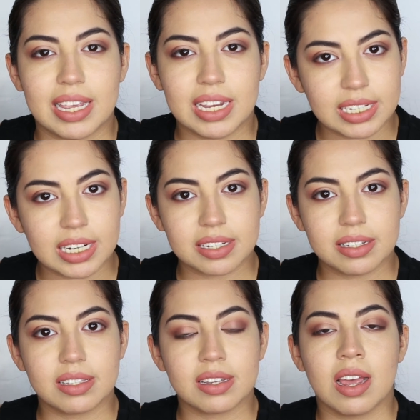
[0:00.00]
he
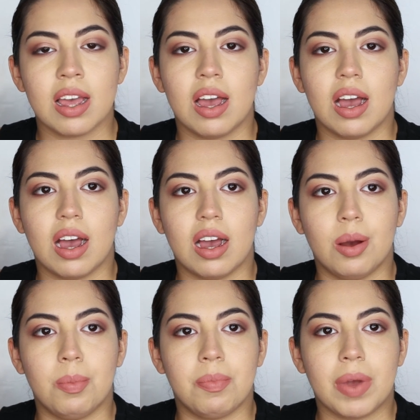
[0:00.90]
does.
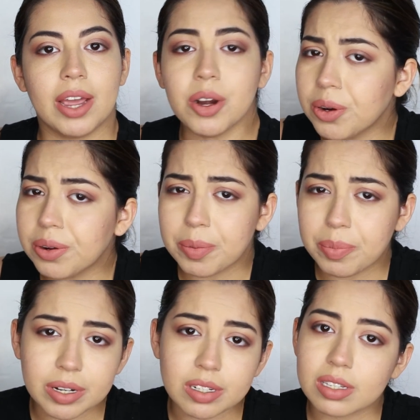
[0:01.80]
I don't know him
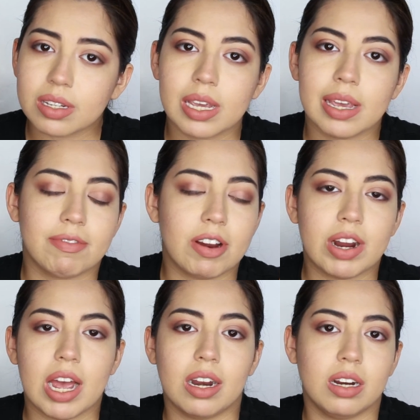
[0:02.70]
personally. I've never
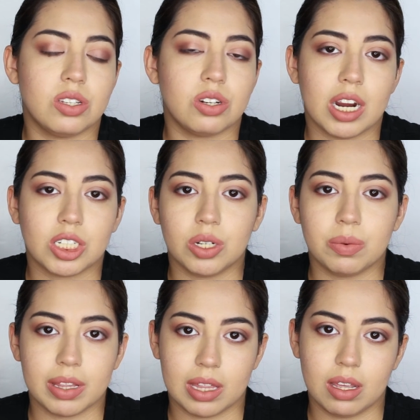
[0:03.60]
had an interaction
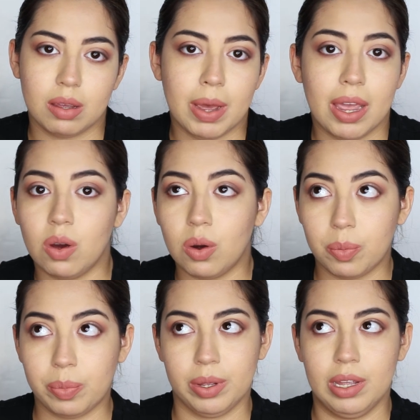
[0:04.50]
with him. I
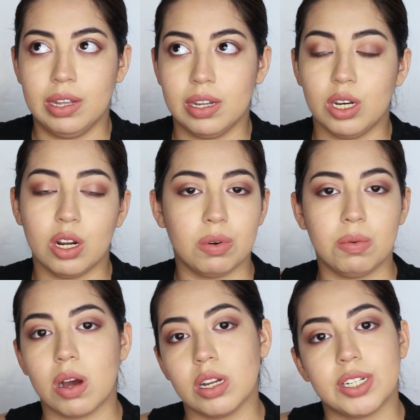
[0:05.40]
hope no
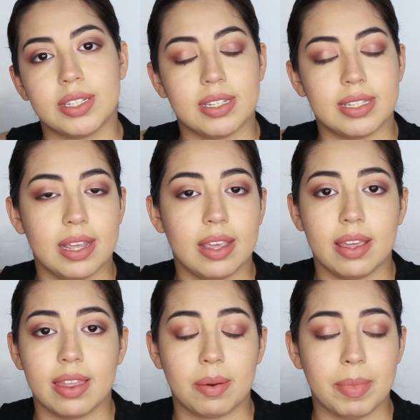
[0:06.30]
one watches this
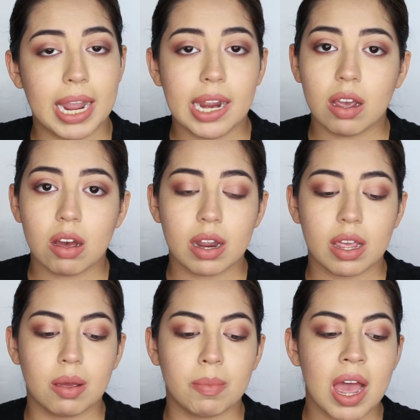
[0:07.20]
thinking that I'm hating on
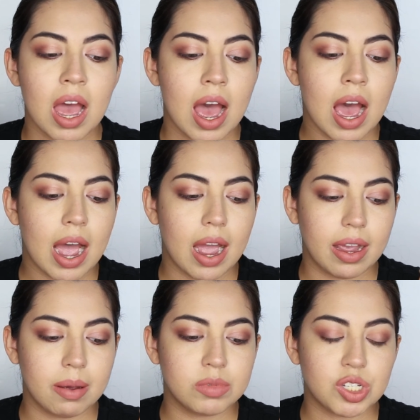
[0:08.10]
him.
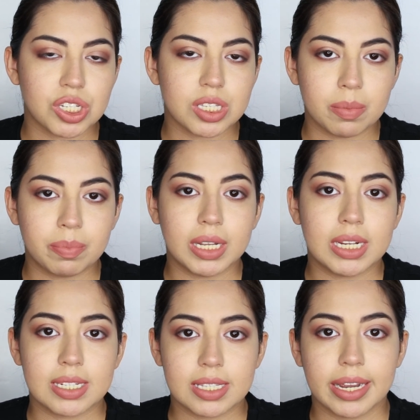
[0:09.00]
I'm just
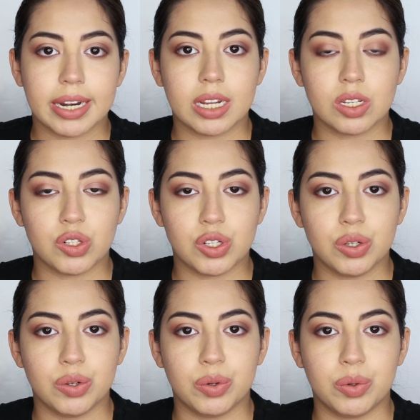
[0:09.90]
simply deciding
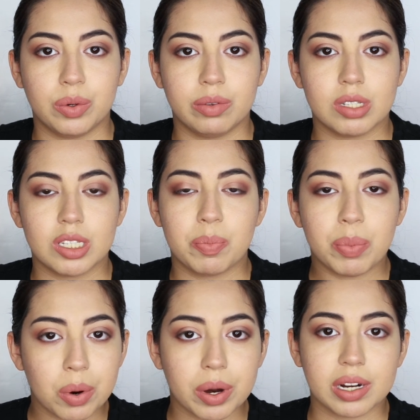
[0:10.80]
to
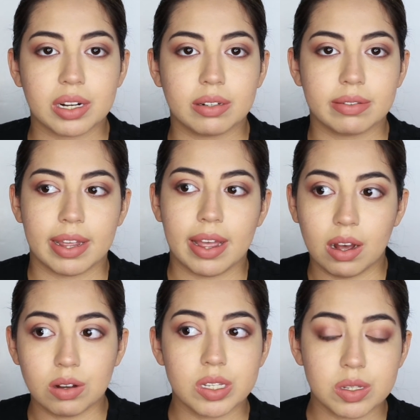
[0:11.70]
support
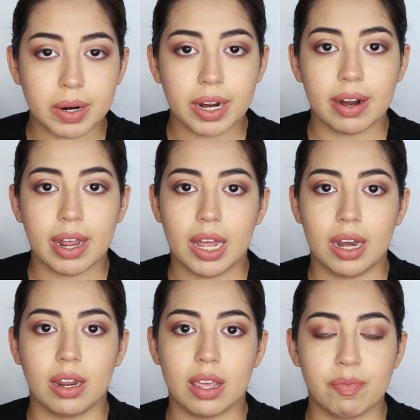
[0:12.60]
elsewhere
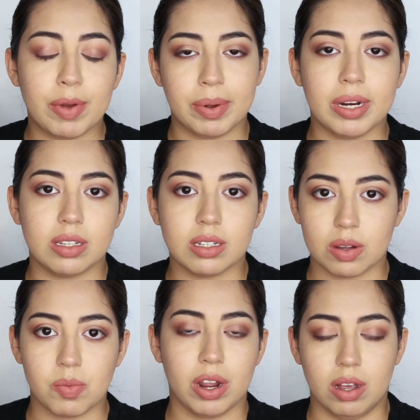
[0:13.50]
and give my money to
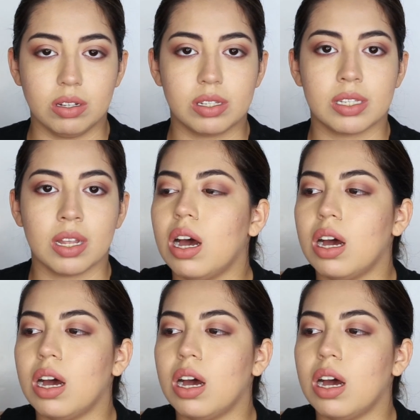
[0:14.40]
someone else.